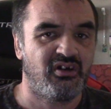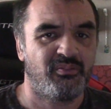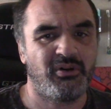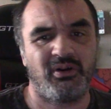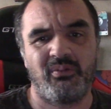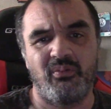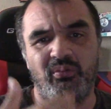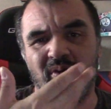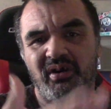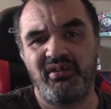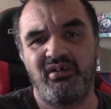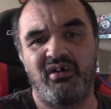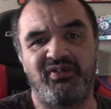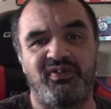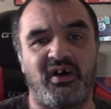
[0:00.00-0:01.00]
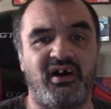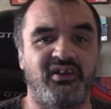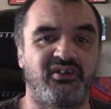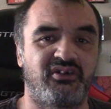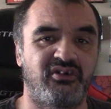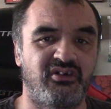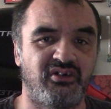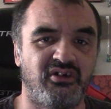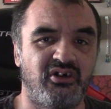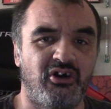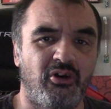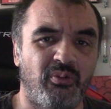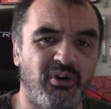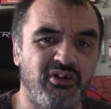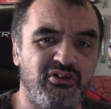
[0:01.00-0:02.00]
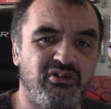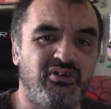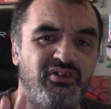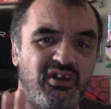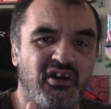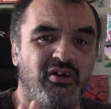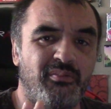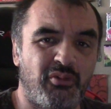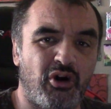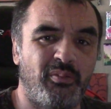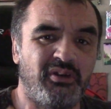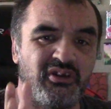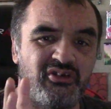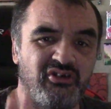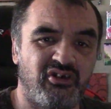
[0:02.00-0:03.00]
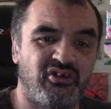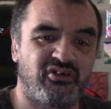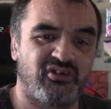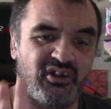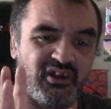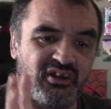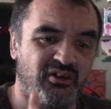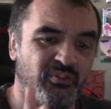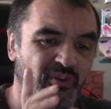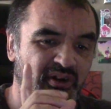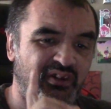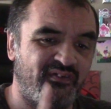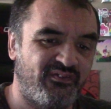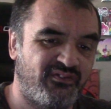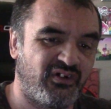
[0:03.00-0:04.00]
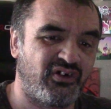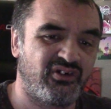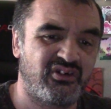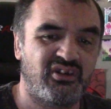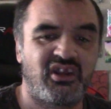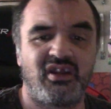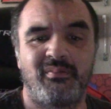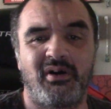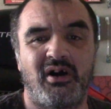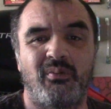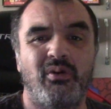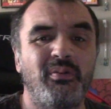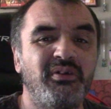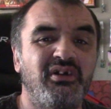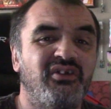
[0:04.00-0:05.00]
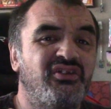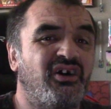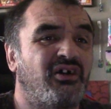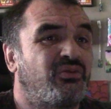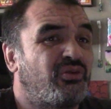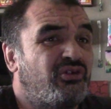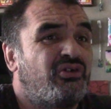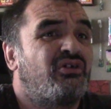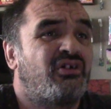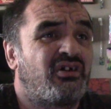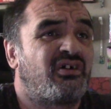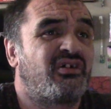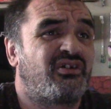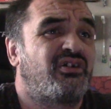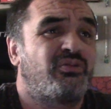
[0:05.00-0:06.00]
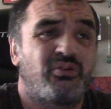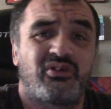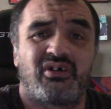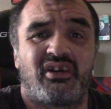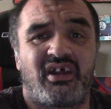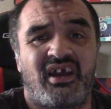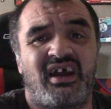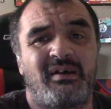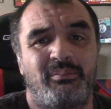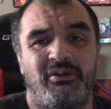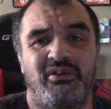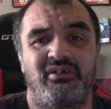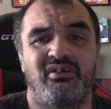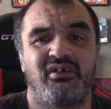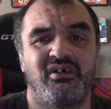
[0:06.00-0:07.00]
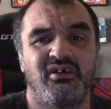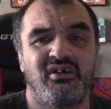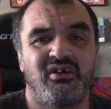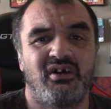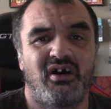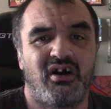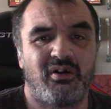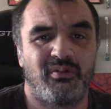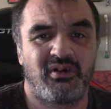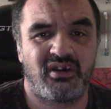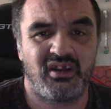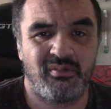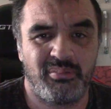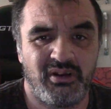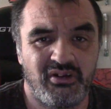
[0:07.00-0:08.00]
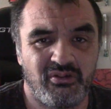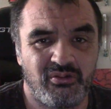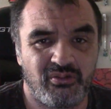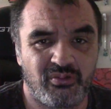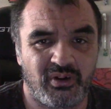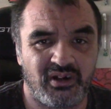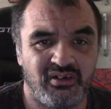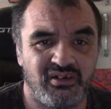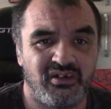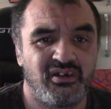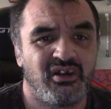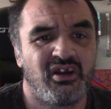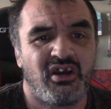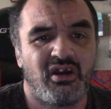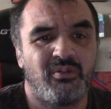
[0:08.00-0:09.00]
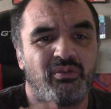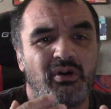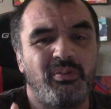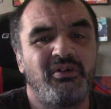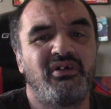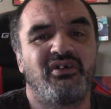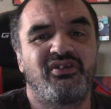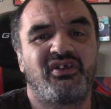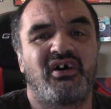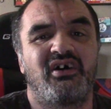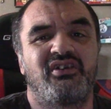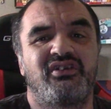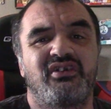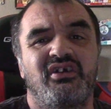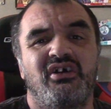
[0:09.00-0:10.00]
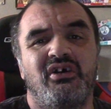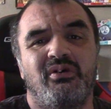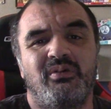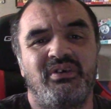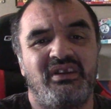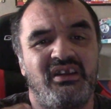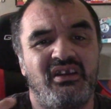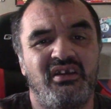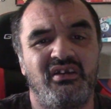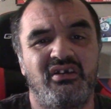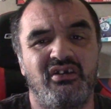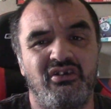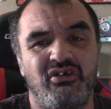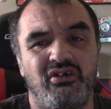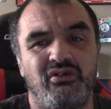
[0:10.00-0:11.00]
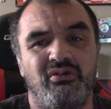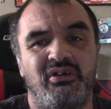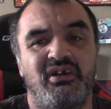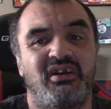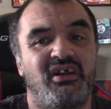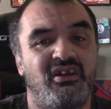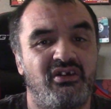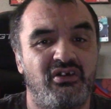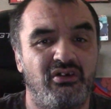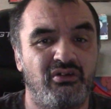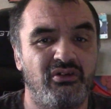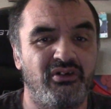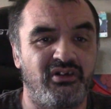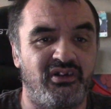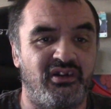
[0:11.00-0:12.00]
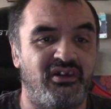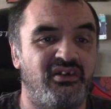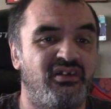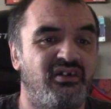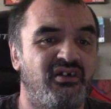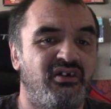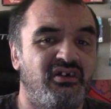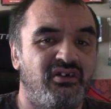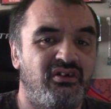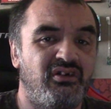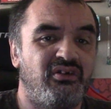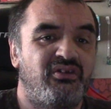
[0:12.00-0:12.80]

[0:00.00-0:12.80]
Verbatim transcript: But what are your thoughts? What did you think of Mobius years later when it first came out? What were your thoughts when you heard this was going to happen? uh, when Ken Penders was writing it, and what were your thoughts when Ian continued it and concluded it? Do